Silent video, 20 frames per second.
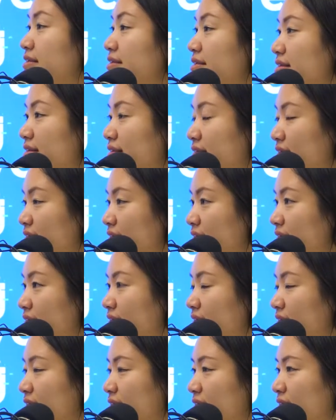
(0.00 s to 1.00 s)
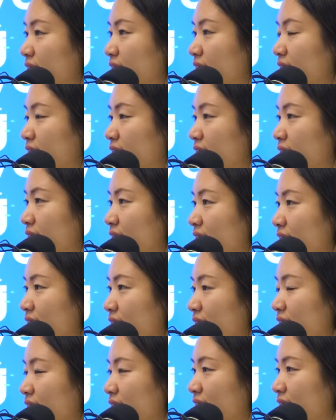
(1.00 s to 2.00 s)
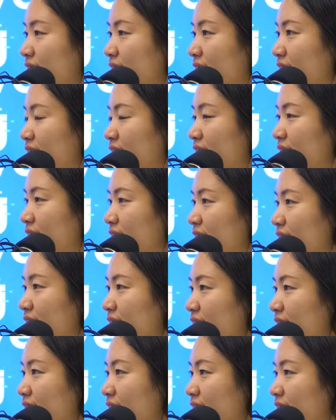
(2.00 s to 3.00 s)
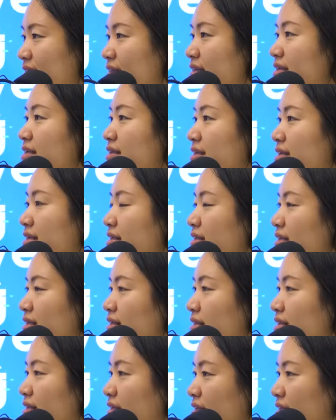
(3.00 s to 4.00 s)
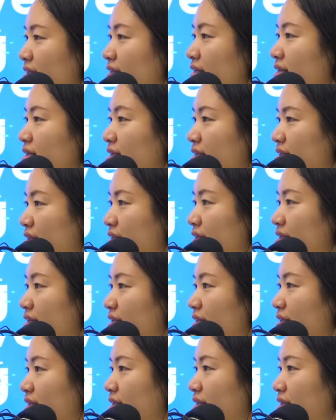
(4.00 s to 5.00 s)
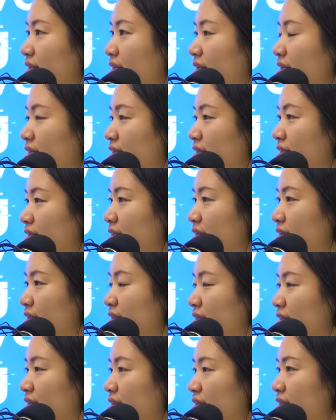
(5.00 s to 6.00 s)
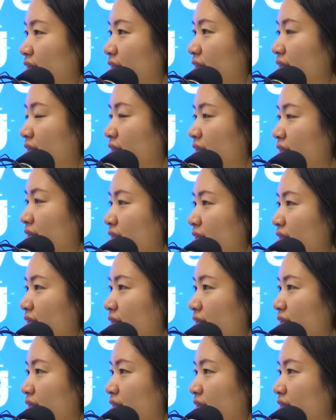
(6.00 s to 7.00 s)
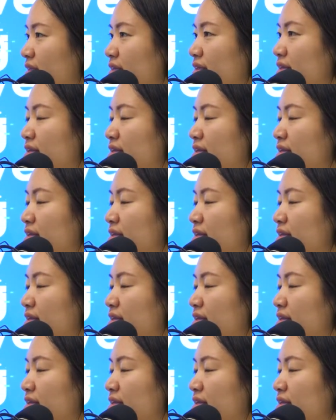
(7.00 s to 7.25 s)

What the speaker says: This person isn't speaking.